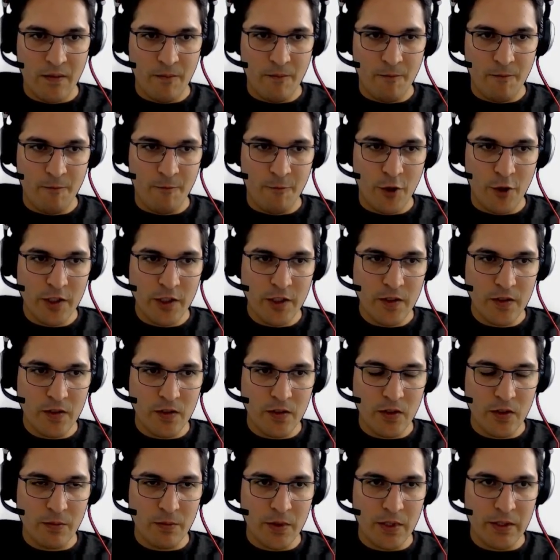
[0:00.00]
what is the
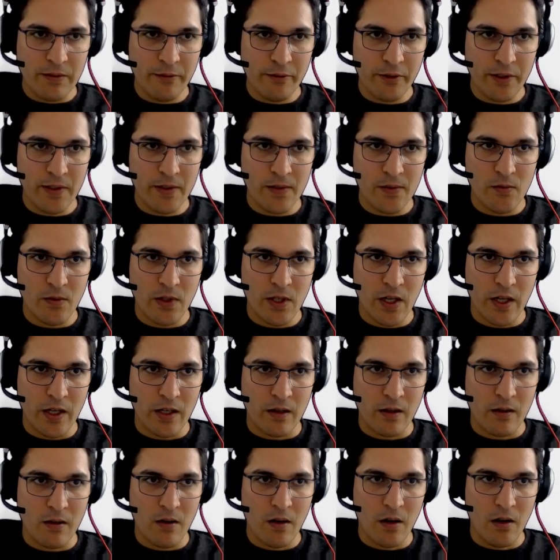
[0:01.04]
difference when I
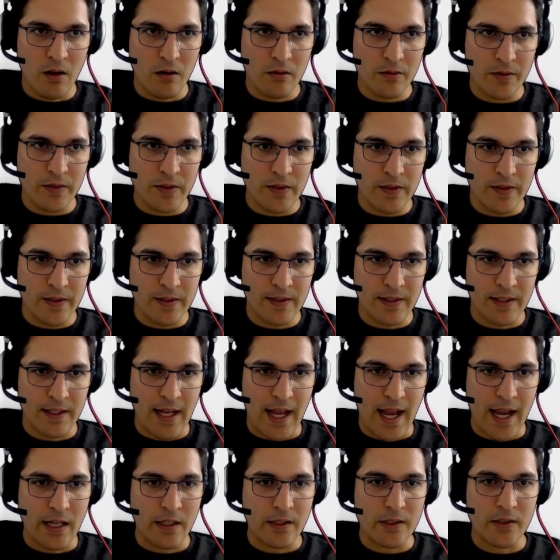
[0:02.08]
call this as an
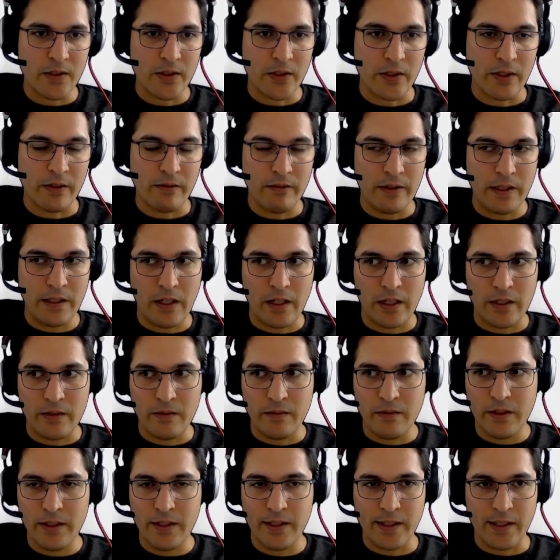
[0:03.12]
actor and when I
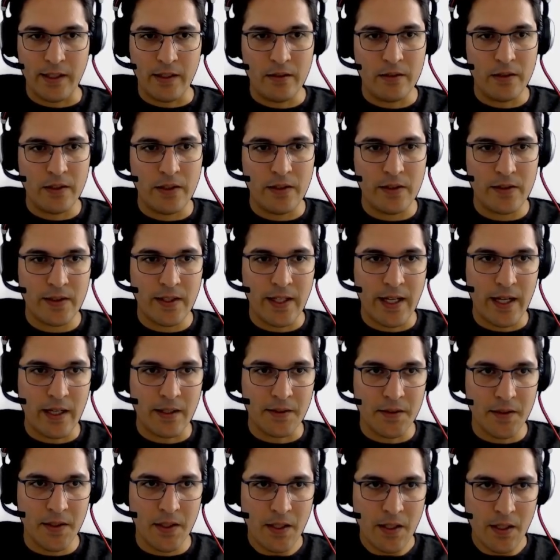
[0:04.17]
didn't is that
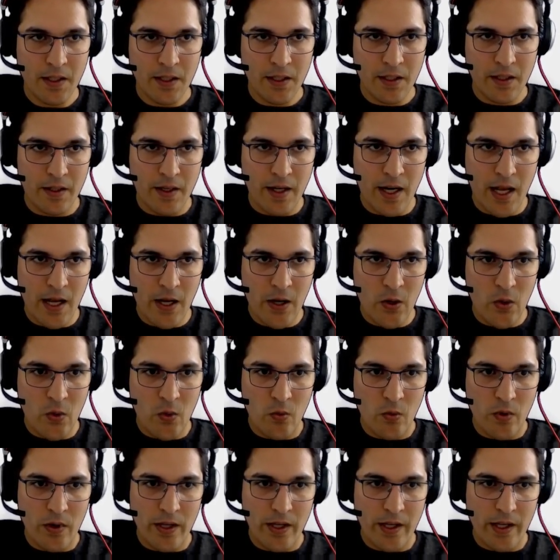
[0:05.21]
now
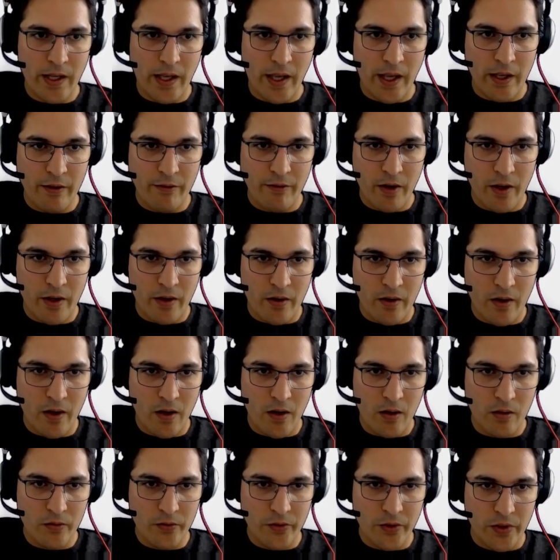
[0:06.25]
if I
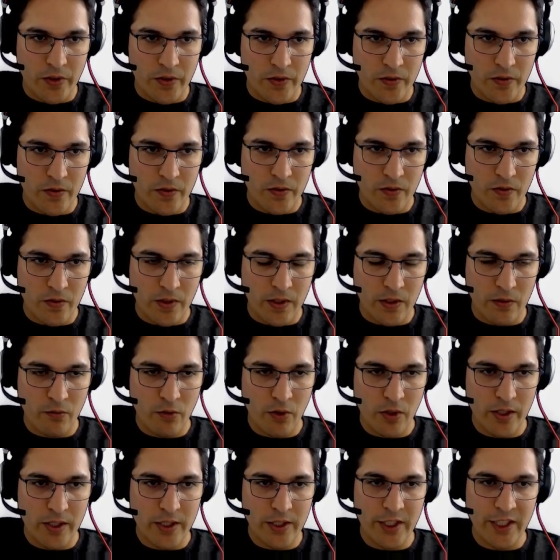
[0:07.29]
call this, it will
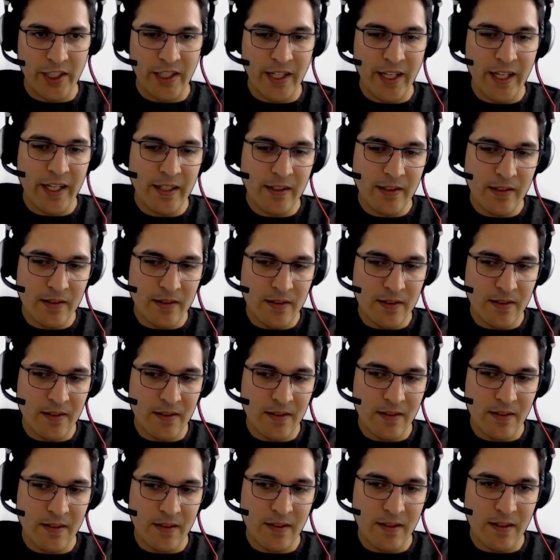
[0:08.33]
create
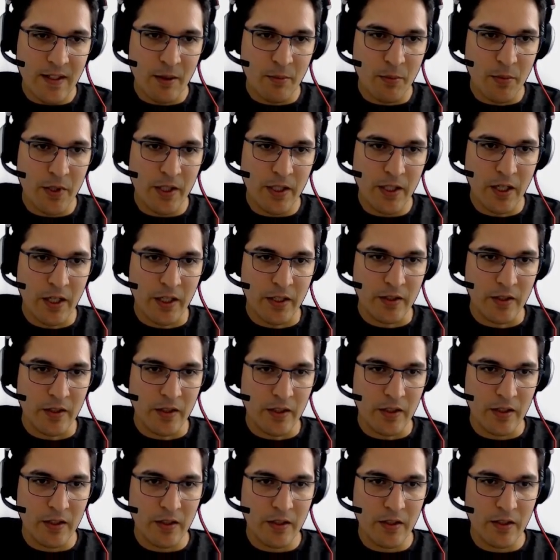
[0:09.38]
a PID,
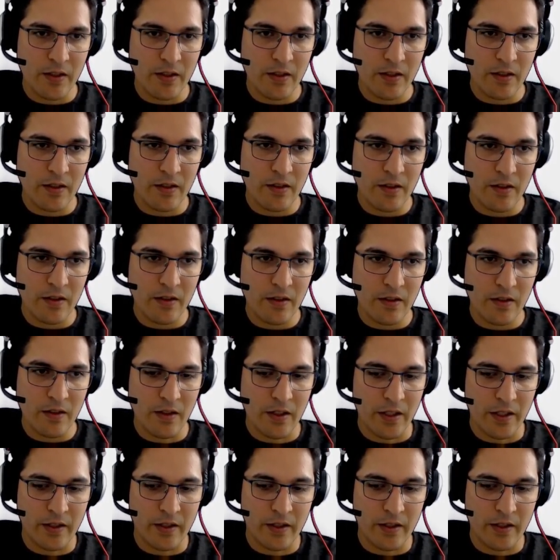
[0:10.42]
like a